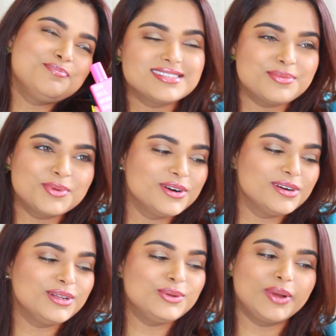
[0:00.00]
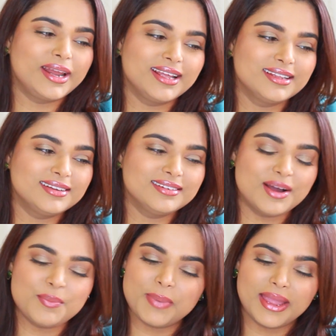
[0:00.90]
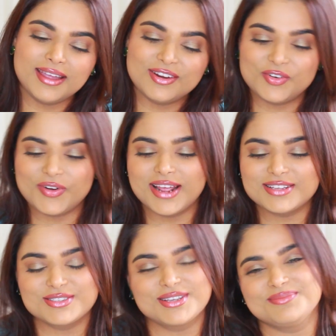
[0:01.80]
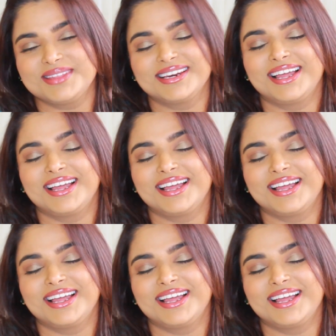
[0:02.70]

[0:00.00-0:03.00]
some girl wearing a pink dress or something